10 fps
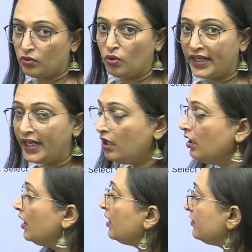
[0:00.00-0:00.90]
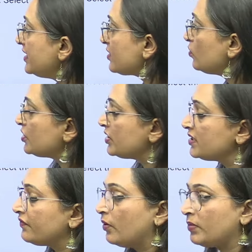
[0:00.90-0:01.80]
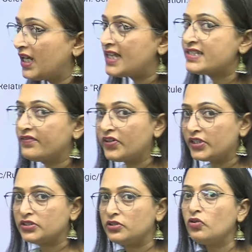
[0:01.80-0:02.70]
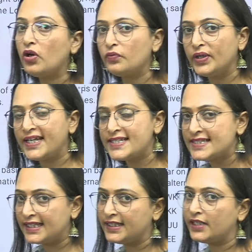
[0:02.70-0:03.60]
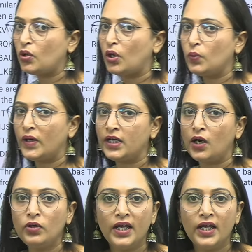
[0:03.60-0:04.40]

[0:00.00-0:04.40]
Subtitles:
Okay, this question is from classification, or we can say that odd one out.